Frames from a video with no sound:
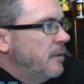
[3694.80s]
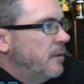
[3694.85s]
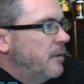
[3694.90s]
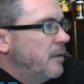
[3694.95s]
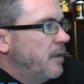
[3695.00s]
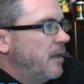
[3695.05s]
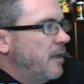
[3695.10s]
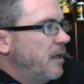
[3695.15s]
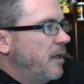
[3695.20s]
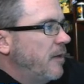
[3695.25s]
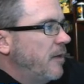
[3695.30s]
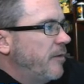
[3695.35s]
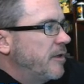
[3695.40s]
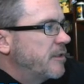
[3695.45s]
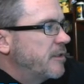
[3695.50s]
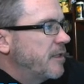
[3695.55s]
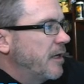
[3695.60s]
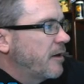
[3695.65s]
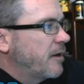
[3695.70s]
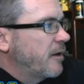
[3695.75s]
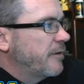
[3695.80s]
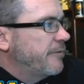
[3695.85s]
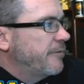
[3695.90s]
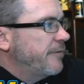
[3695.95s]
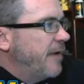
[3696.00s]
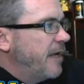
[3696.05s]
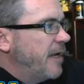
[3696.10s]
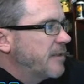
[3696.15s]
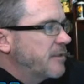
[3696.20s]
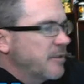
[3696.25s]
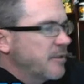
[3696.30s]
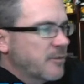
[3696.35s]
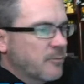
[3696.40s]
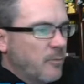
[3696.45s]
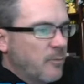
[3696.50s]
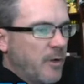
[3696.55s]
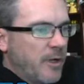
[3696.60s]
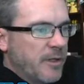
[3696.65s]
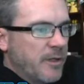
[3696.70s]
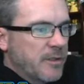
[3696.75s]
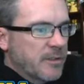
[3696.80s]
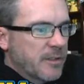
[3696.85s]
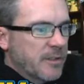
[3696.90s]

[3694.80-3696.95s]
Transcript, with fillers: And we just take our fastest ones,